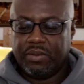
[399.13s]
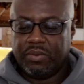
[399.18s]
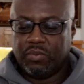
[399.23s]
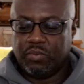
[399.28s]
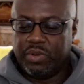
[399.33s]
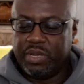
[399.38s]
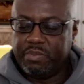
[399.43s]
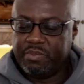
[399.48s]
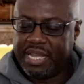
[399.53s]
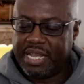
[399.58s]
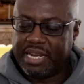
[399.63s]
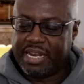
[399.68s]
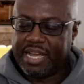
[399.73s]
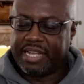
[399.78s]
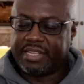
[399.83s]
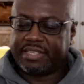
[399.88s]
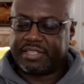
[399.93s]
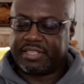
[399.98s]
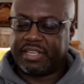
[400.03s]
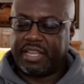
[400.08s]
We may
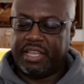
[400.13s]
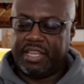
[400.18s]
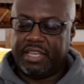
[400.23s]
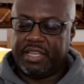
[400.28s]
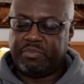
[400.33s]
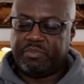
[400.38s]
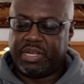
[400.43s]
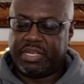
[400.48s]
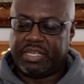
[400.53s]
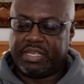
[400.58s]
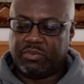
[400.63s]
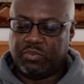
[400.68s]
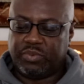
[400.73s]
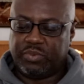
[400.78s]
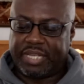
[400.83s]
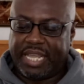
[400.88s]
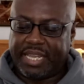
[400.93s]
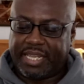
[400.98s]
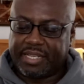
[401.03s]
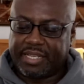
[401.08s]
not say it,
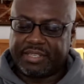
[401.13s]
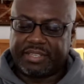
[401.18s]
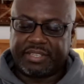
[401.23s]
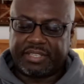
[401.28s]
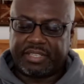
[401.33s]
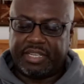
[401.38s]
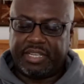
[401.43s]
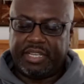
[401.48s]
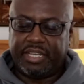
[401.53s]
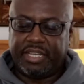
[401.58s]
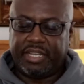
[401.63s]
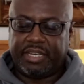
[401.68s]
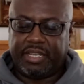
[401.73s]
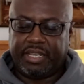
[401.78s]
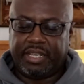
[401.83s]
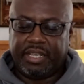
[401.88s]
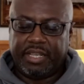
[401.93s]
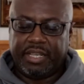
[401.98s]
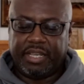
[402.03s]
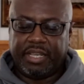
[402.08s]
but they can see
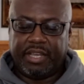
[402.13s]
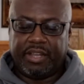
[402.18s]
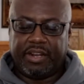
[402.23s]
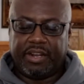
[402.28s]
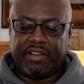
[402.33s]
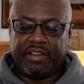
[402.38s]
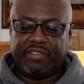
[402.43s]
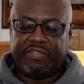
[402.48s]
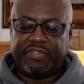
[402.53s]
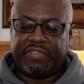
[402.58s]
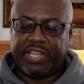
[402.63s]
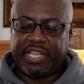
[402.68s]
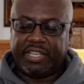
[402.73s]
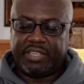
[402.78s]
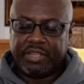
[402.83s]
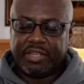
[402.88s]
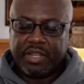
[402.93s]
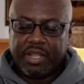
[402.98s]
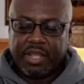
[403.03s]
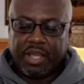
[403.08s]
it in our
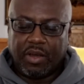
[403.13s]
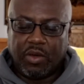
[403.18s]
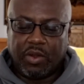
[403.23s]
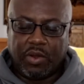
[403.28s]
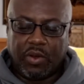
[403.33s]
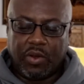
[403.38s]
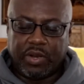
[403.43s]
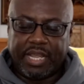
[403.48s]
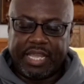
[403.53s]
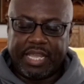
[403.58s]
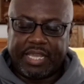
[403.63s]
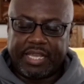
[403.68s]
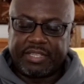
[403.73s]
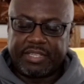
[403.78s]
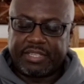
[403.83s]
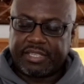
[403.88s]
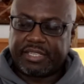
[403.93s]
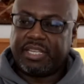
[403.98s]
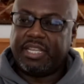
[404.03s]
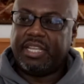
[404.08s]
face, or they can
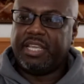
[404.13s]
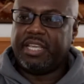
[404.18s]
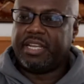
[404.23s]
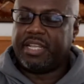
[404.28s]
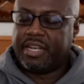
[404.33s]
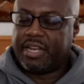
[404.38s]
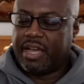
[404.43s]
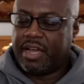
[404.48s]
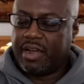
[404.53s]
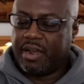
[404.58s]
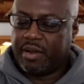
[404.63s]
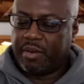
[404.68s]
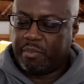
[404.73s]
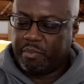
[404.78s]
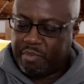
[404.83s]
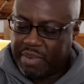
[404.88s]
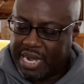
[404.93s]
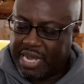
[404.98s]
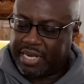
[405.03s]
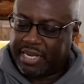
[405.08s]
see it in our
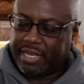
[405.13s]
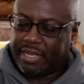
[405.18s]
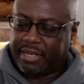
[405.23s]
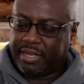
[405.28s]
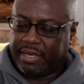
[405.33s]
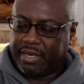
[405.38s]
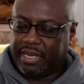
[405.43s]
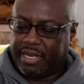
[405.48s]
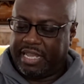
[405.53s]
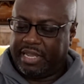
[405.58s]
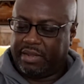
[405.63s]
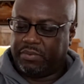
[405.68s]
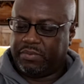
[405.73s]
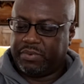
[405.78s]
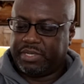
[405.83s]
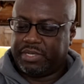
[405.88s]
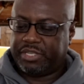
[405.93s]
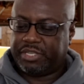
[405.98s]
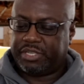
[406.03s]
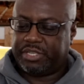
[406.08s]
body
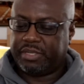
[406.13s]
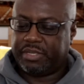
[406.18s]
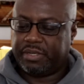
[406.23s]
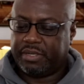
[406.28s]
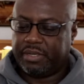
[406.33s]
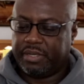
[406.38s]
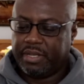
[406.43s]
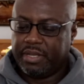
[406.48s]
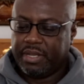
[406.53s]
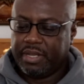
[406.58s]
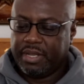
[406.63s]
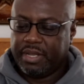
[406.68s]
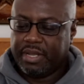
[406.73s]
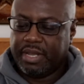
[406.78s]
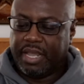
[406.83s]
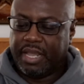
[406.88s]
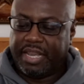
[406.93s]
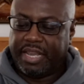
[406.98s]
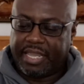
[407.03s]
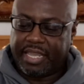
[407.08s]
language,
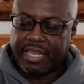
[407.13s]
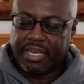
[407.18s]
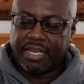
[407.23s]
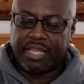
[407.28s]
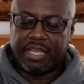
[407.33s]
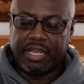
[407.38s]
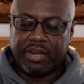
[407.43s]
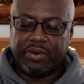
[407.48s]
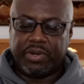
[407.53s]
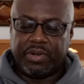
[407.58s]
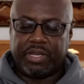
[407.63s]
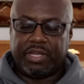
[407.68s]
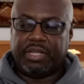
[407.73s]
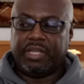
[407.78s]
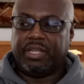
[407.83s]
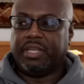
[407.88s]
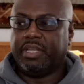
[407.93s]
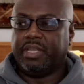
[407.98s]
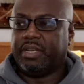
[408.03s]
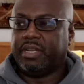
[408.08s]
and they can hear it
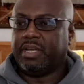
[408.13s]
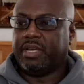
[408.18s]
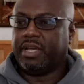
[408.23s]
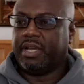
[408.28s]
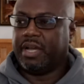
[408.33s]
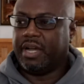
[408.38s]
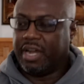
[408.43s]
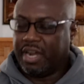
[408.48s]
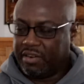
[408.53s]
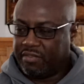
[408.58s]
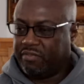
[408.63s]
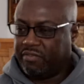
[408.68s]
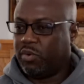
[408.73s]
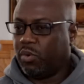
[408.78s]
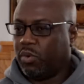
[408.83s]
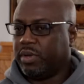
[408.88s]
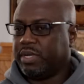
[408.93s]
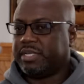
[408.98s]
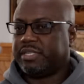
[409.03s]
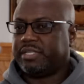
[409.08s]
in our
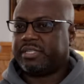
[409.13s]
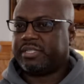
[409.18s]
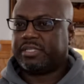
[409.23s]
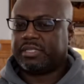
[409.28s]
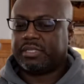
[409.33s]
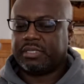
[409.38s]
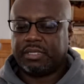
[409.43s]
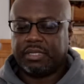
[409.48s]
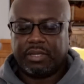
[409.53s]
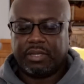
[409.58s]
voice.